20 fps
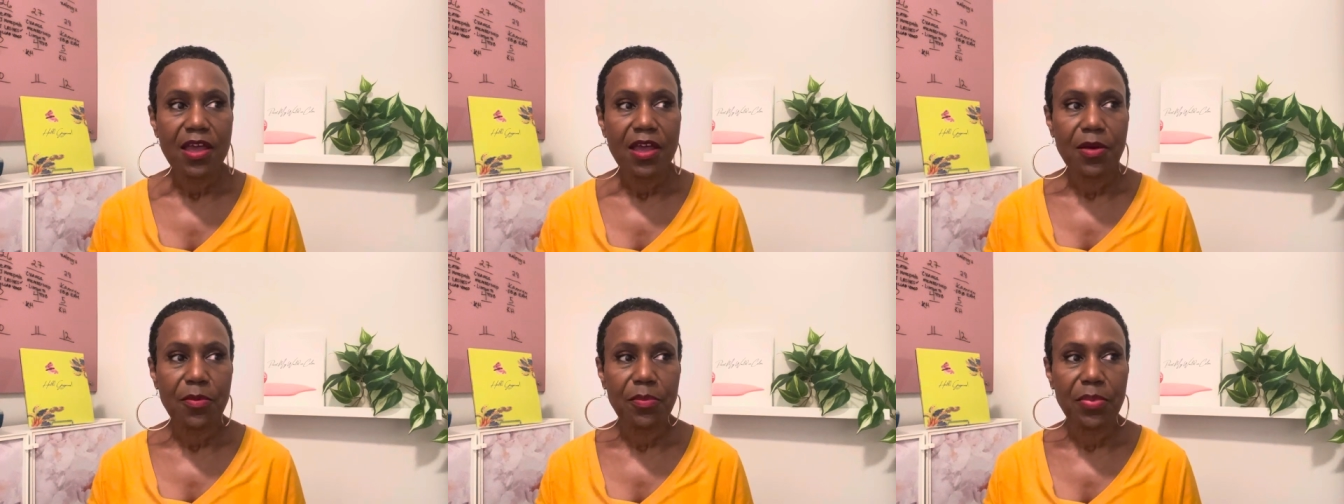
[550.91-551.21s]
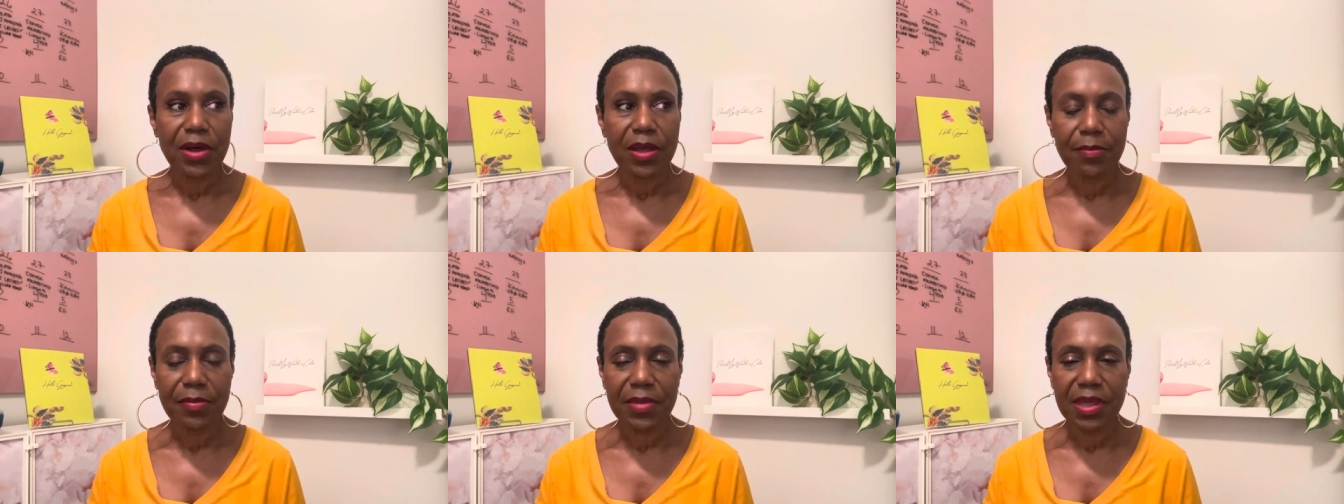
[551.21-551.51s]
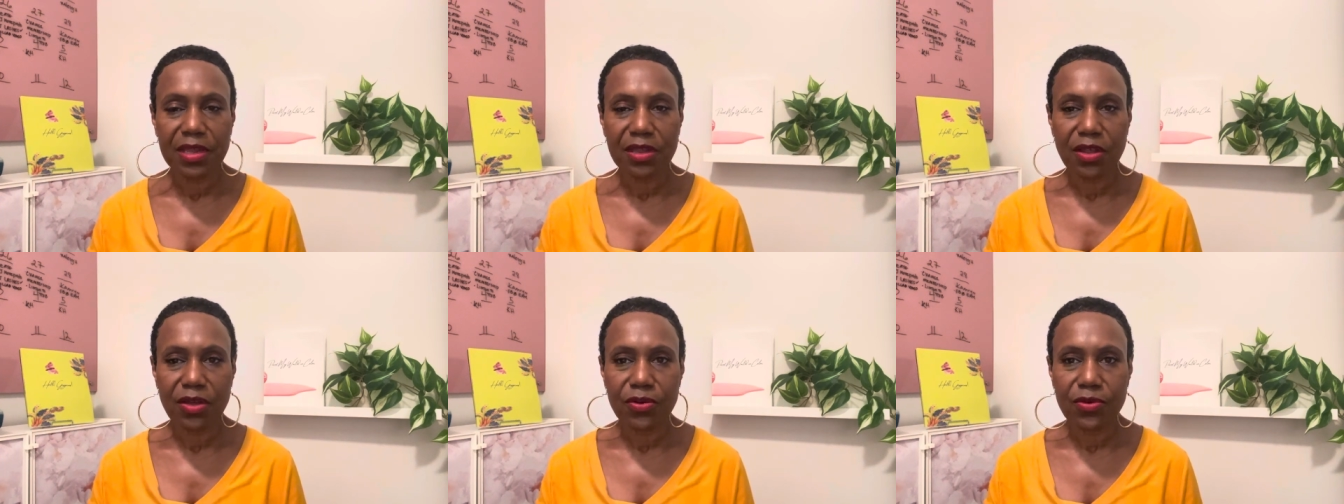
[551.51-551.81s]
But
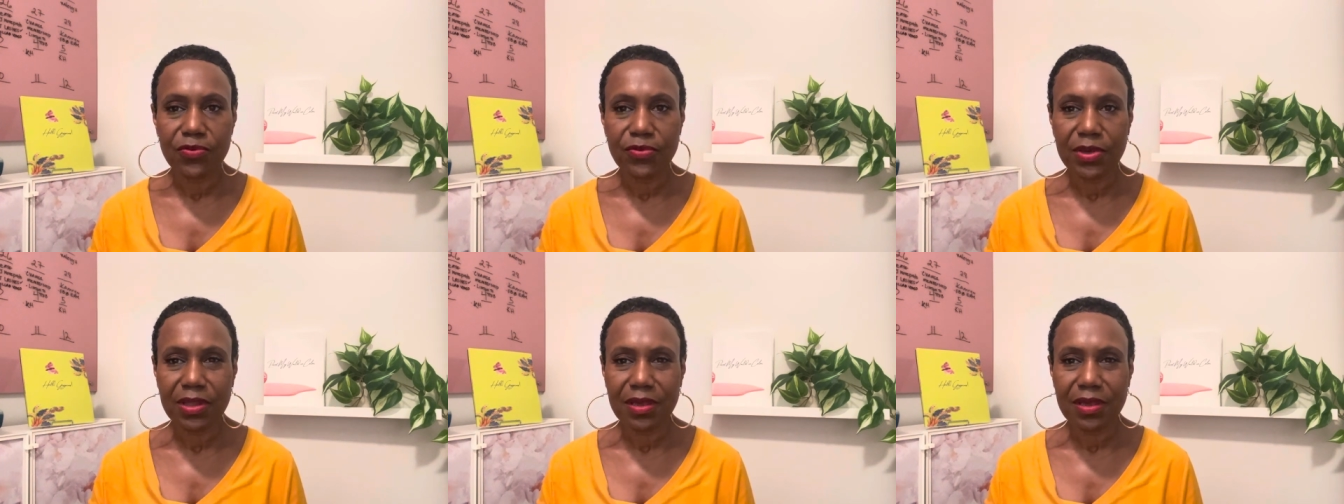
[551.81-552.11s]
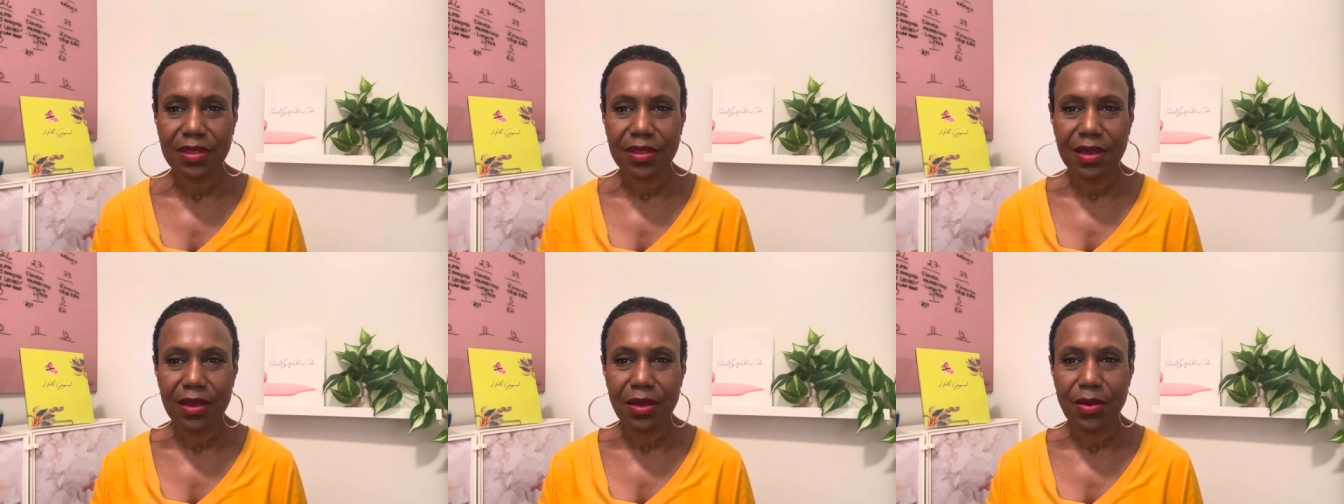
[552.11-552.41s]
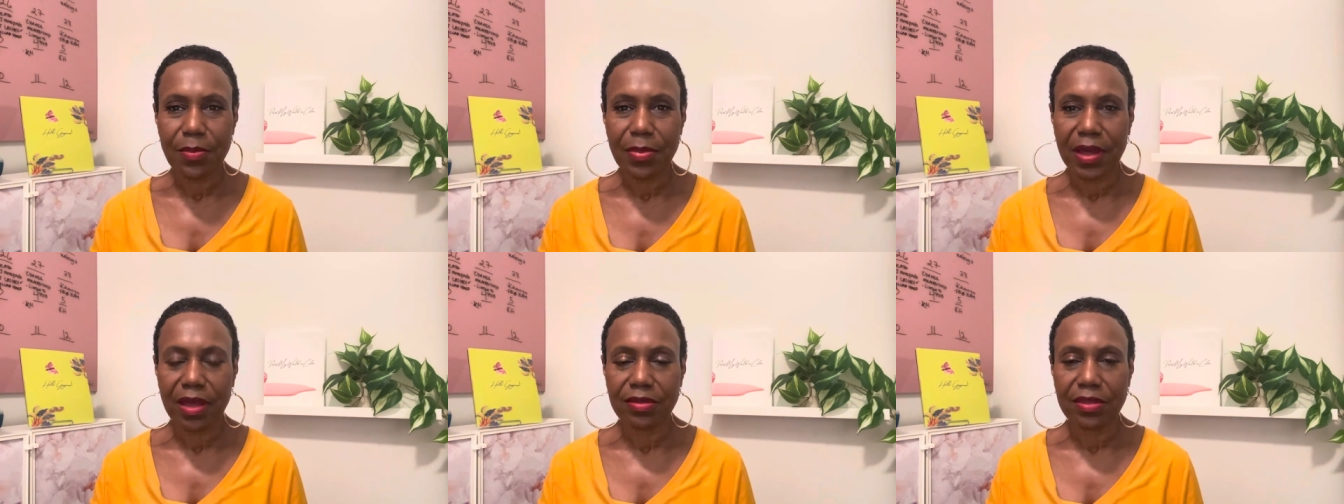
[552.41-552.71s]
men don't really think
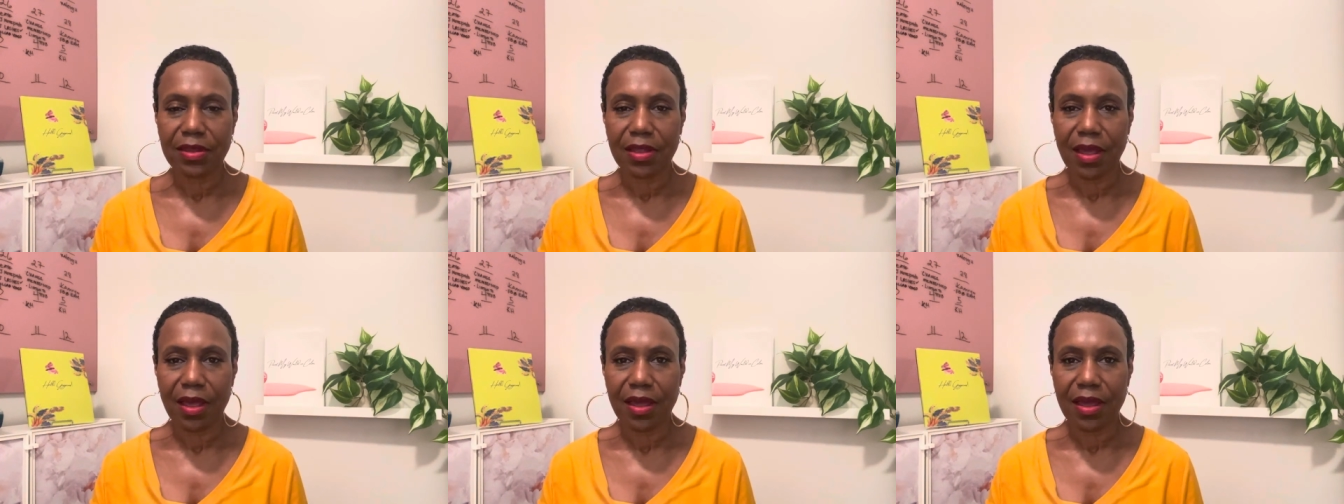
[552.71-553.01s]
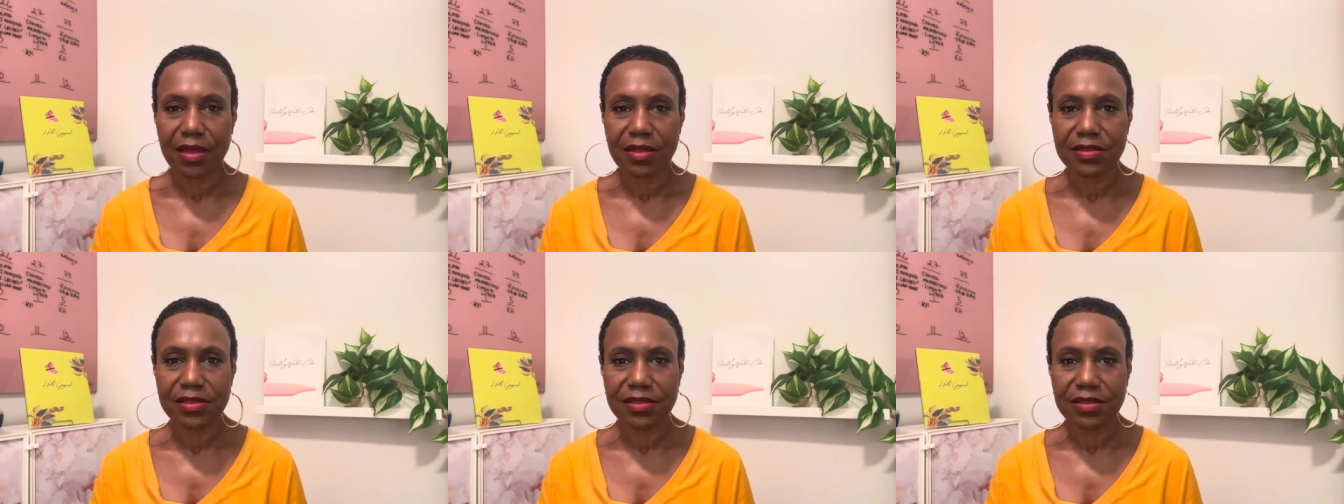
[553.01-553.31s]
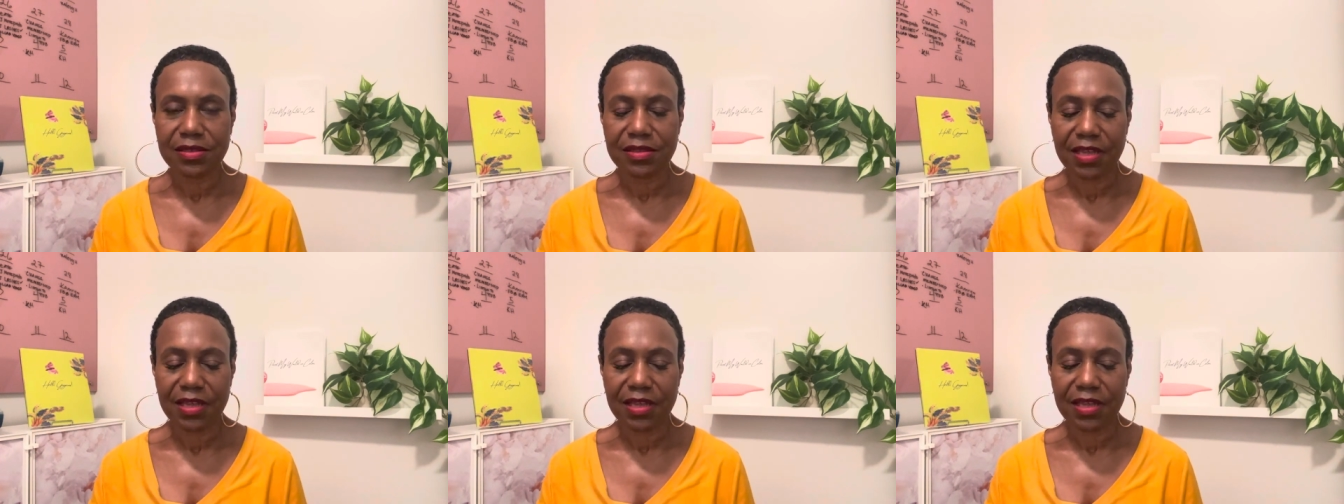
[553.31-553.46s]
about that.